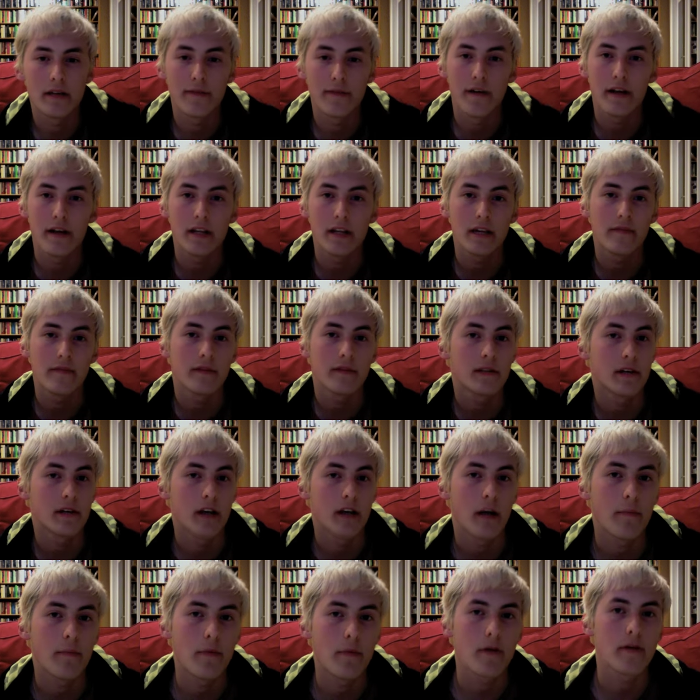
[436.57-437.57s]
if I had to give this a
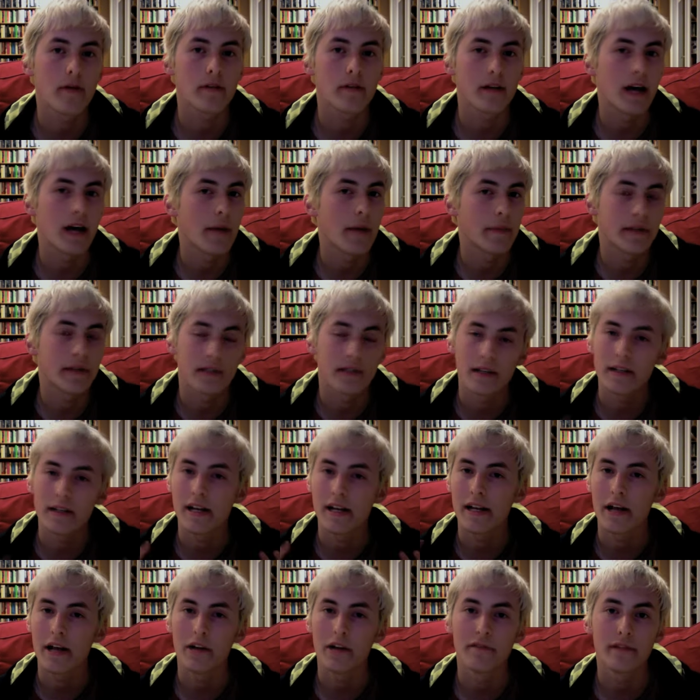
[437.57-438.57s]
number, I'm going to say
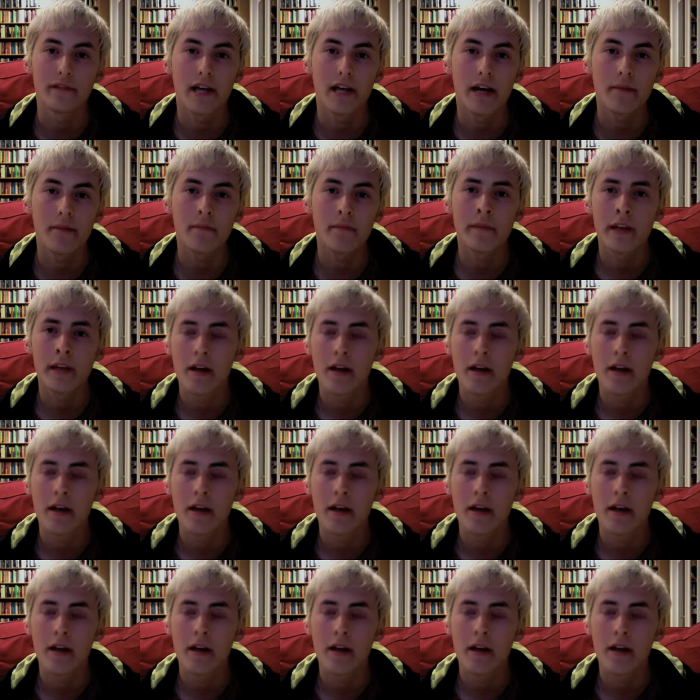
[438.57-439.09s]
10 out of 10.